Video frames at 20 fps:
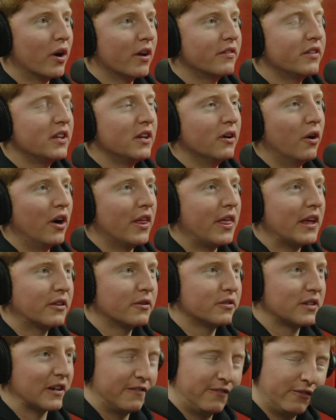of the, I think
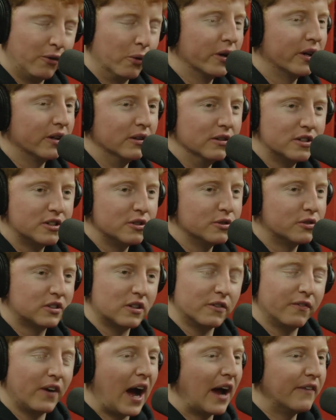there was like 4 dudes who
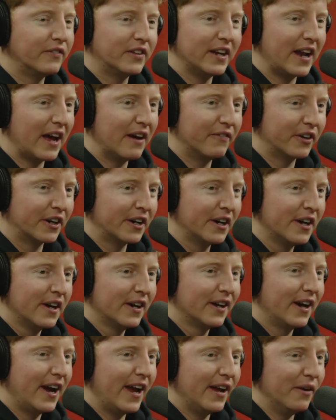survived it ever.
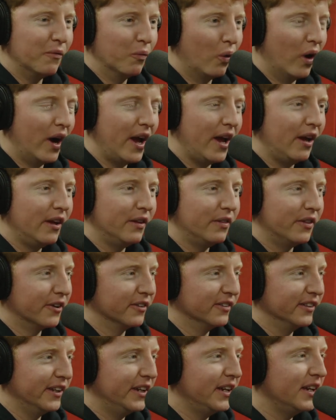And
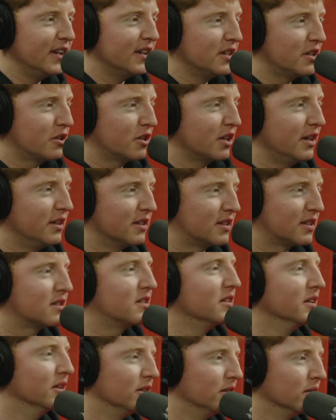their lineage is
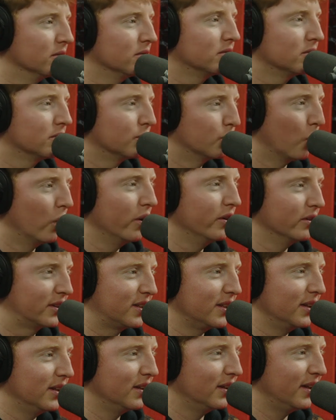still
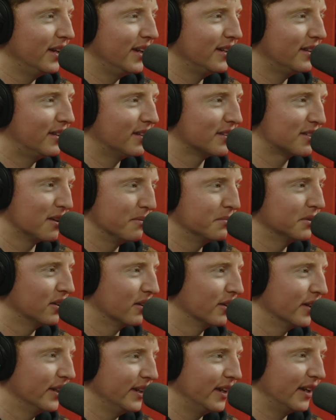royalty to some
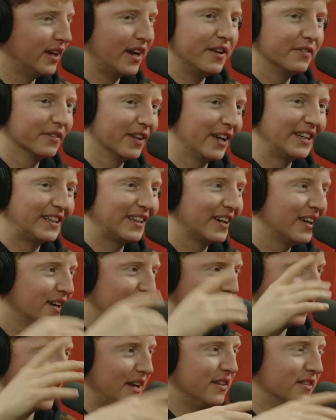degree. And like
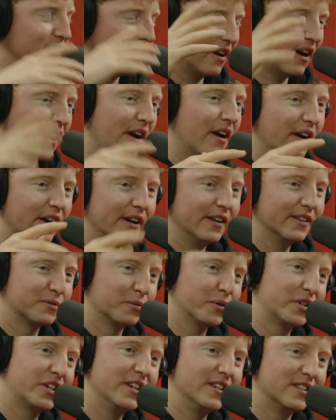in their areas,
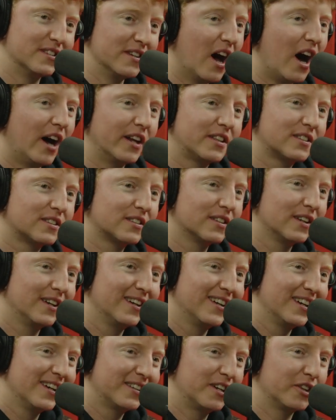which is nuts
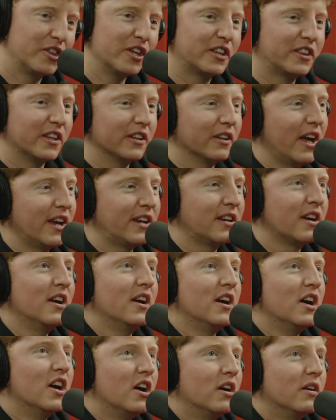to think that like
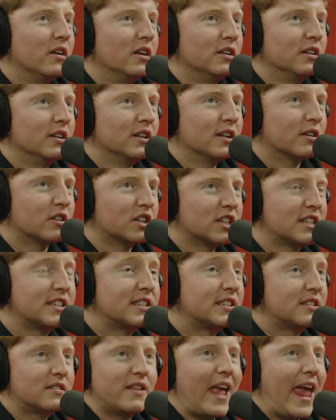
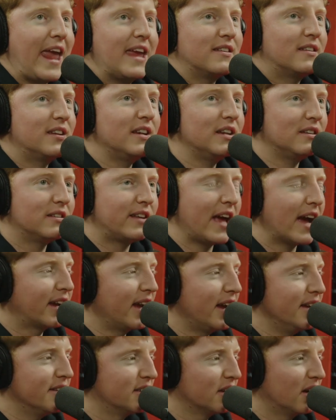18
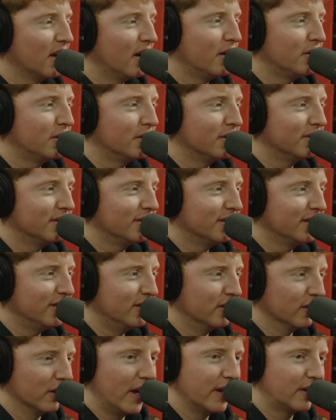decades ago,
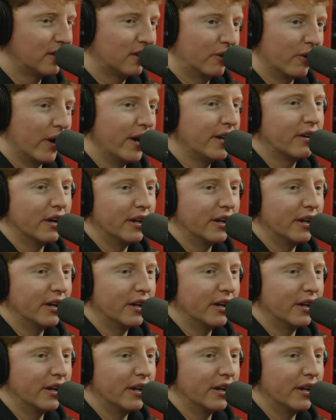your like great